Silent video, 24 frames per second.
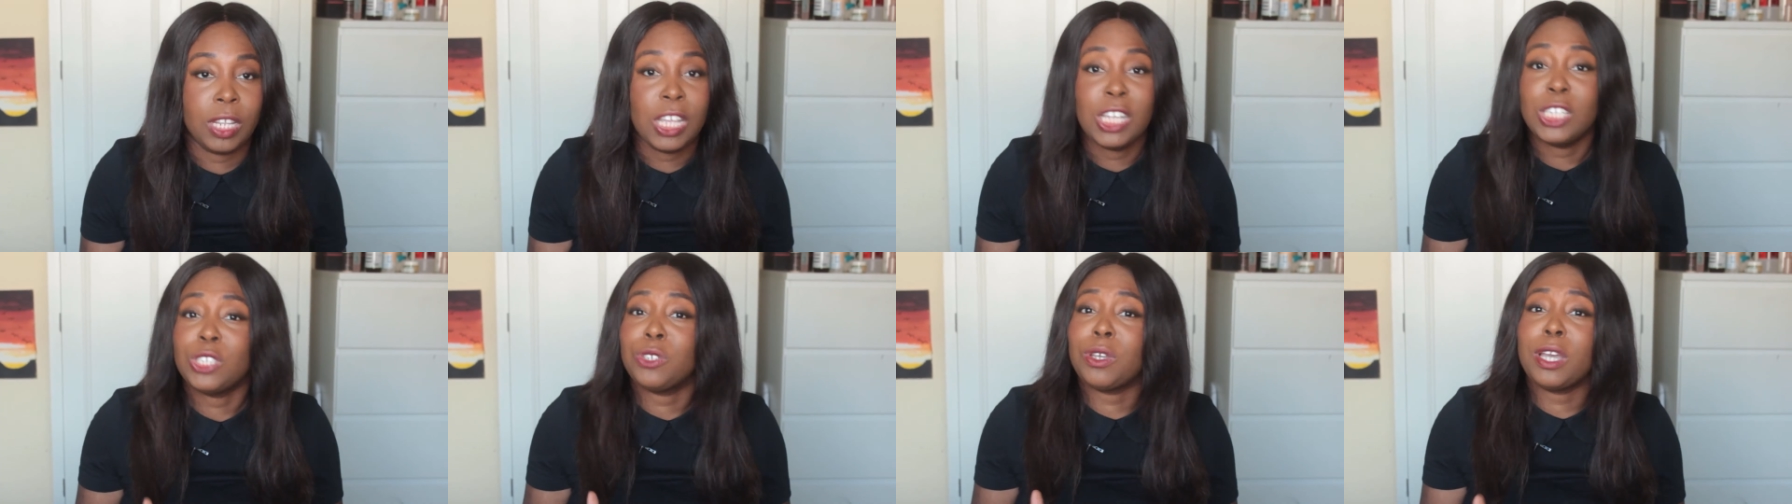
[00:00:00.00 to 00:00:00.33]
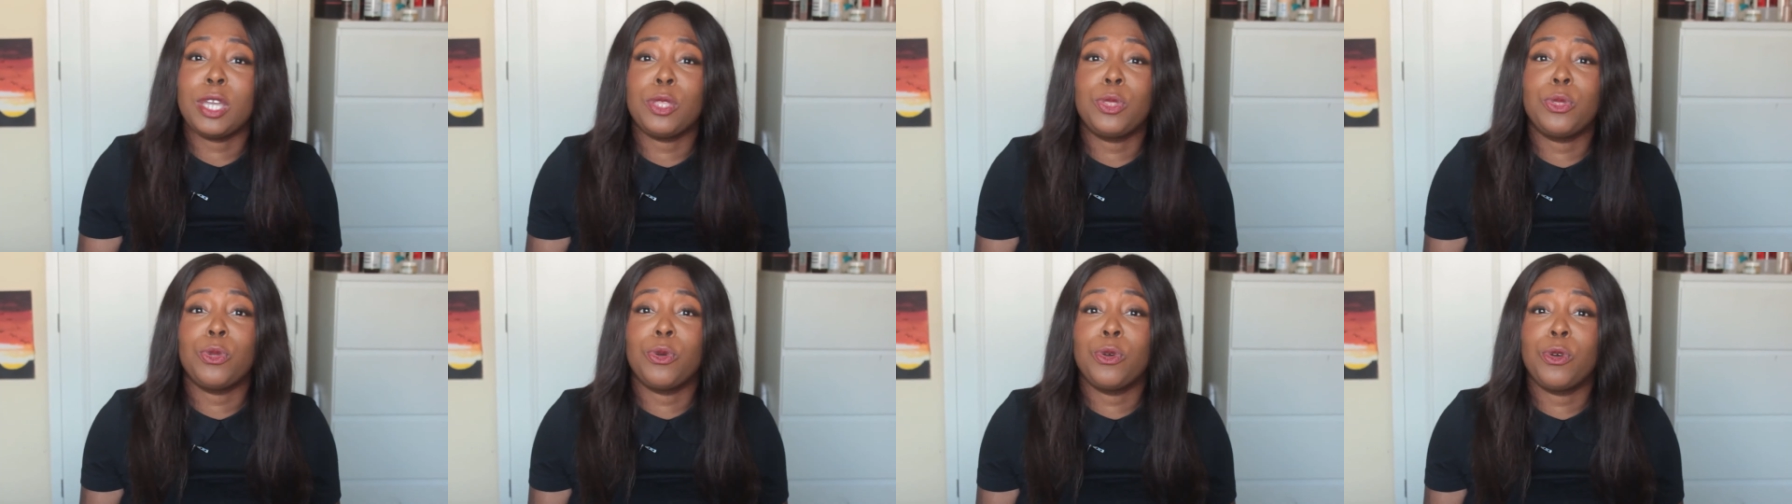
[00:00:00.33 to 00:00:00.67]
So
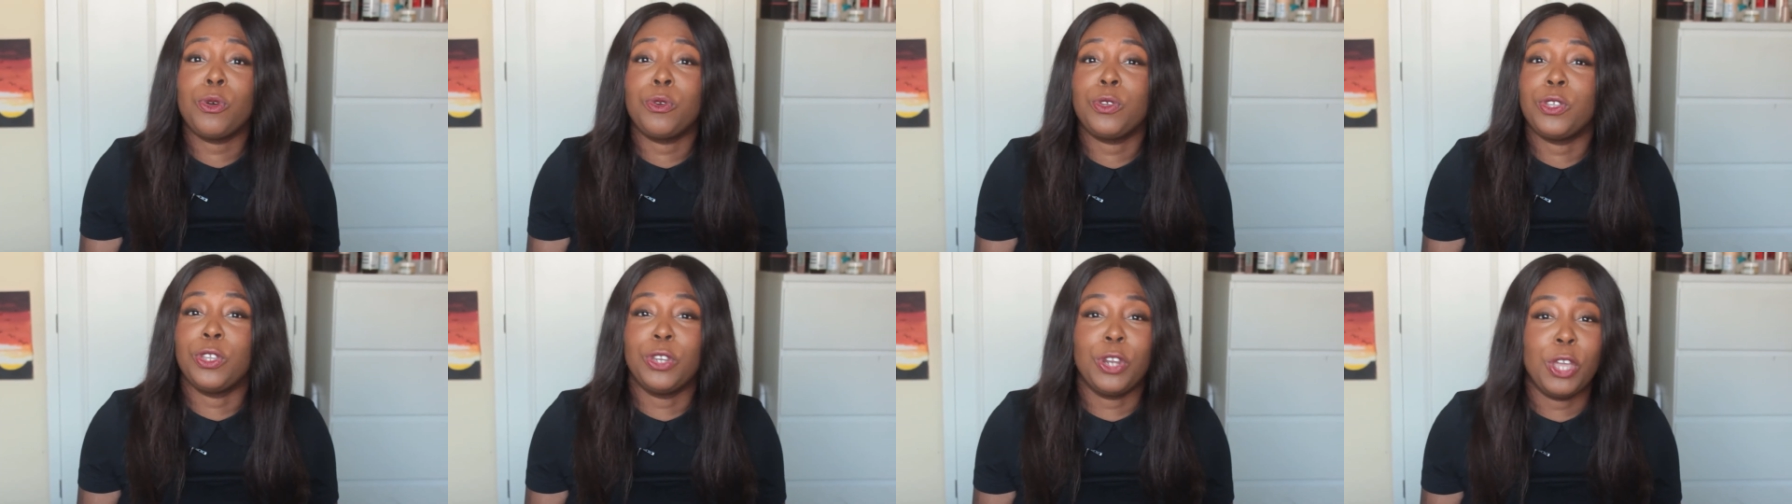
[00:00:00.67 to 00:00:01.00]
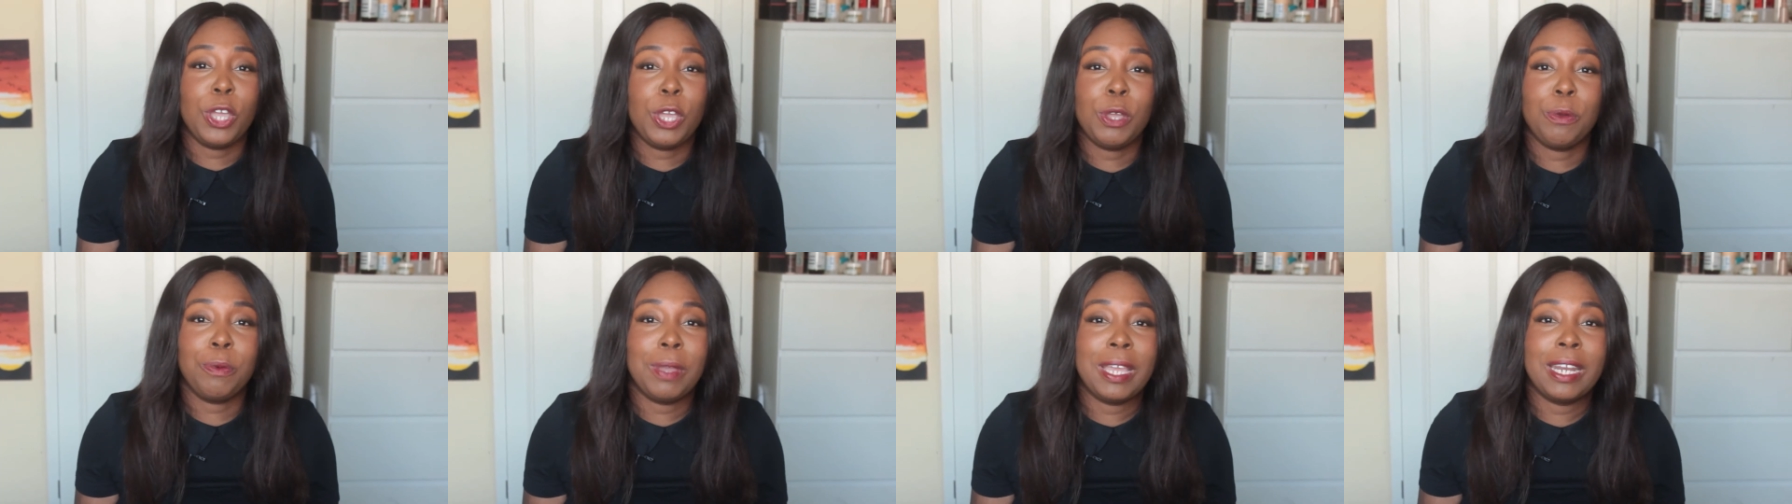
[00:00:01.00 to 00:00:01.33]
I thought, you
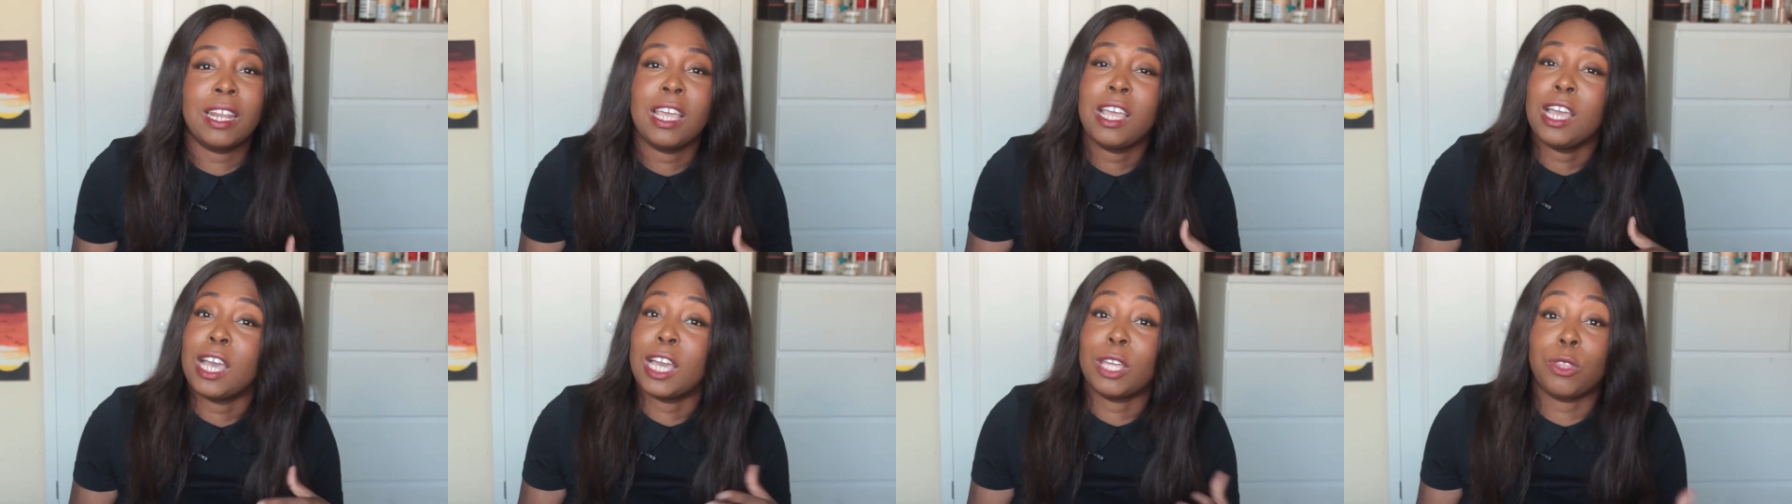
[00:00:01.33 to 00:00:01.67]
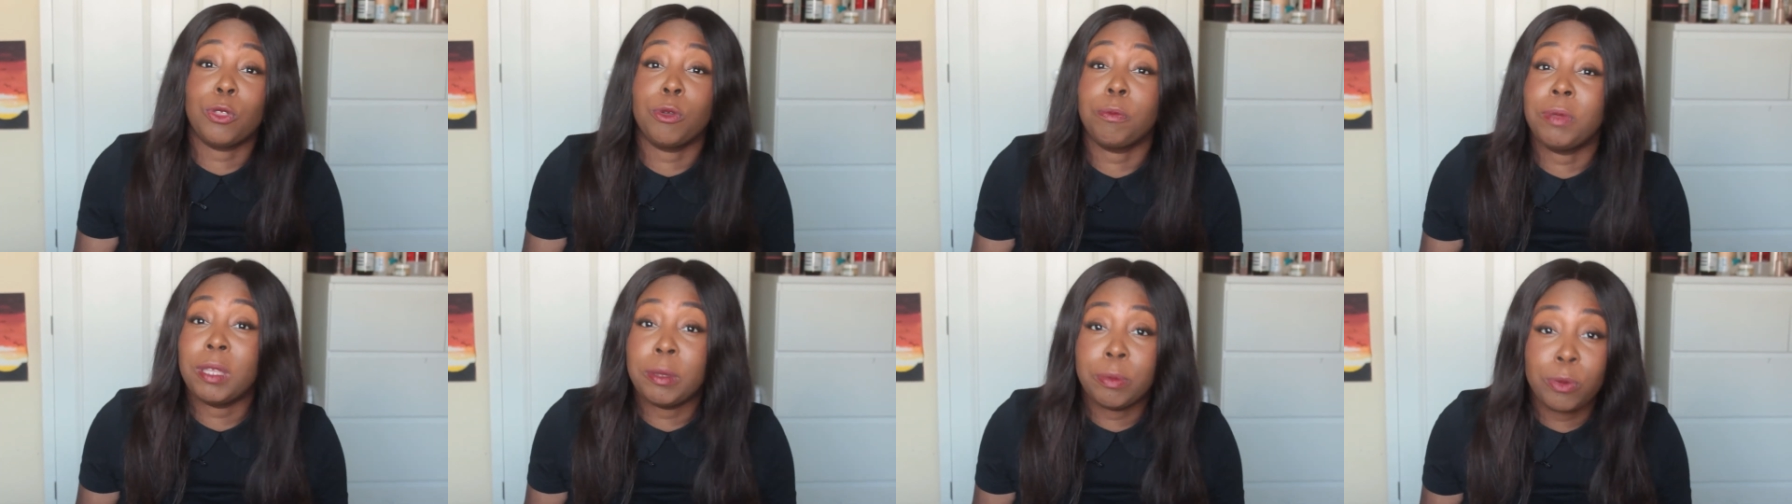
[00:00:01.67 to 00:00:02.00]
know, when I
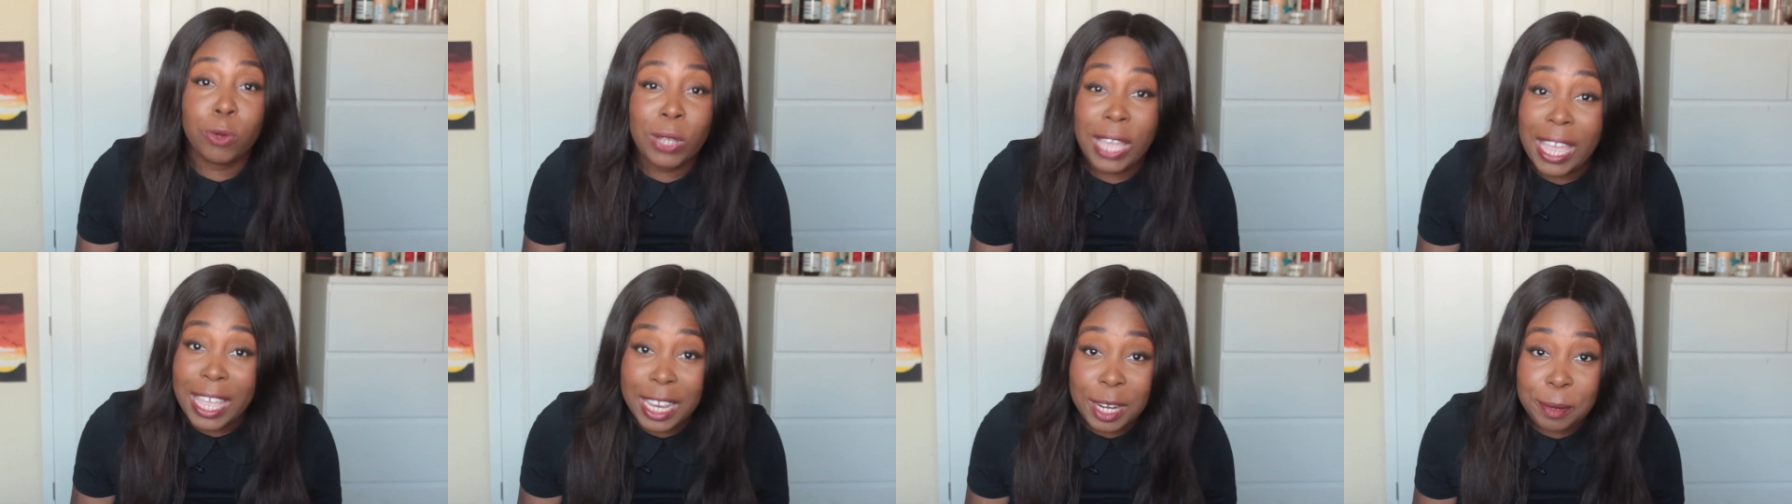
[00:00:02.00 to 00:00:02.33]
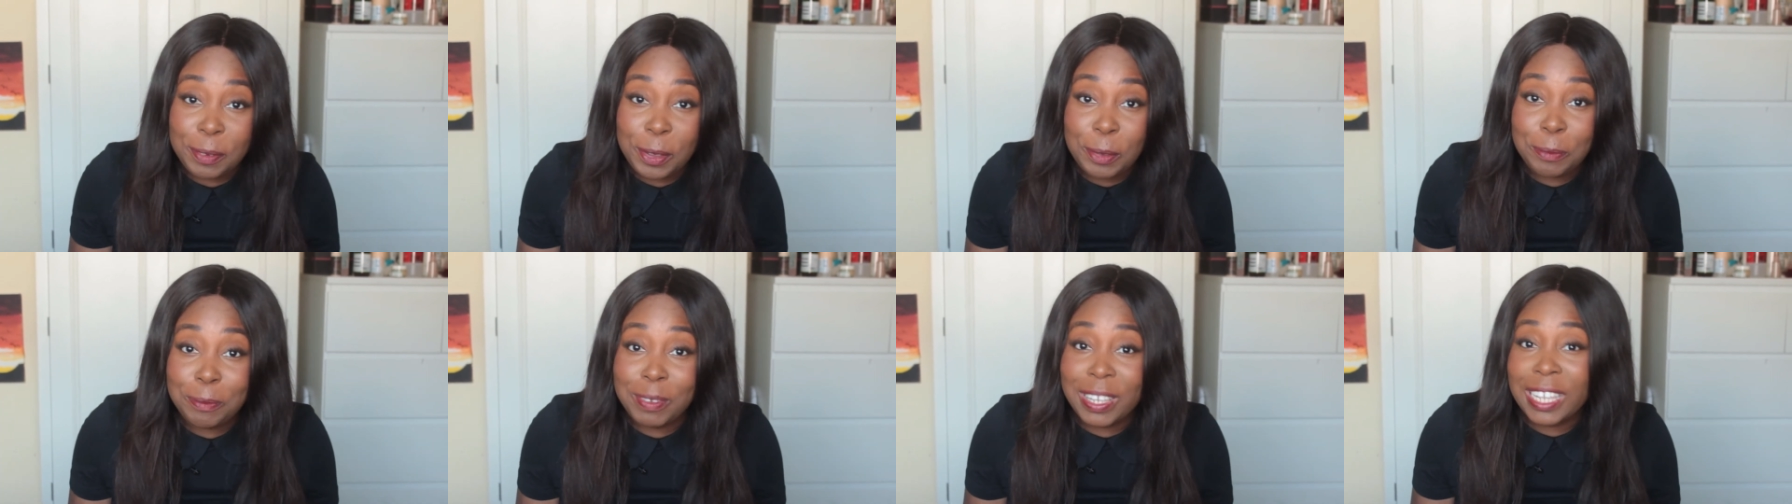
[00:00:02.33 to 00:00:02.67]
thought people cared
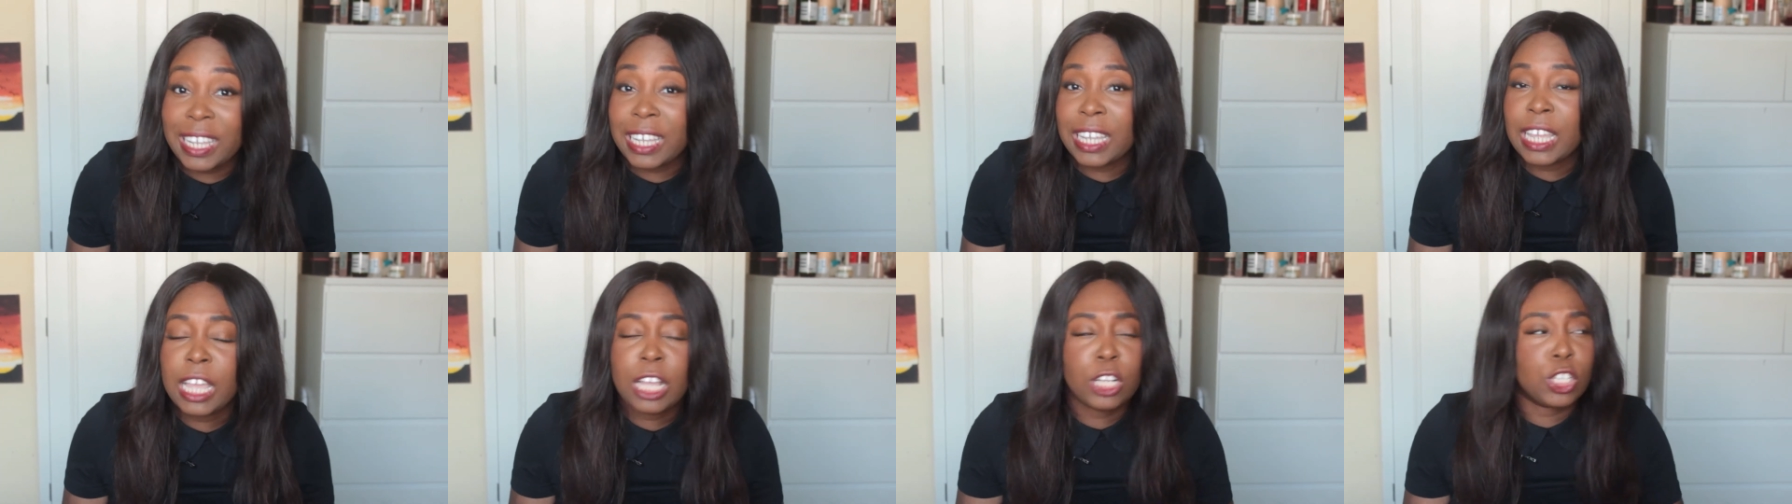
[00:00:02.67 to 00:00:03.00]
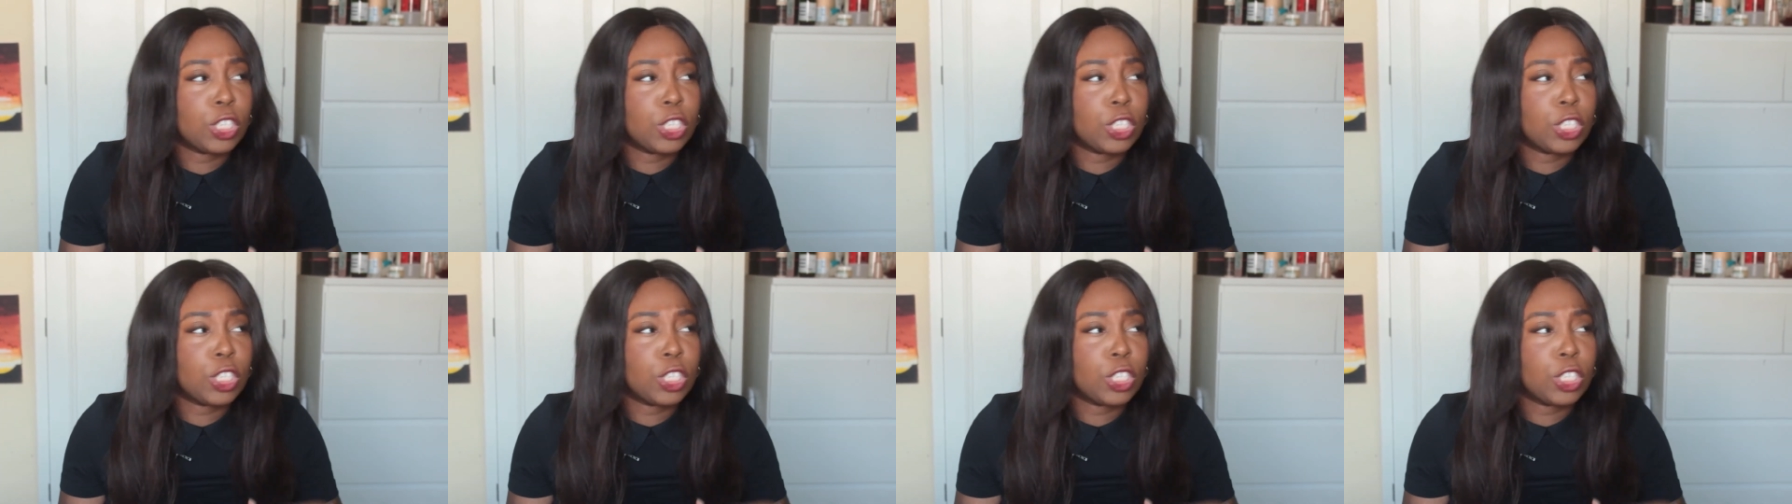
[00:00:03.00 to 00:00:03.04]
about me,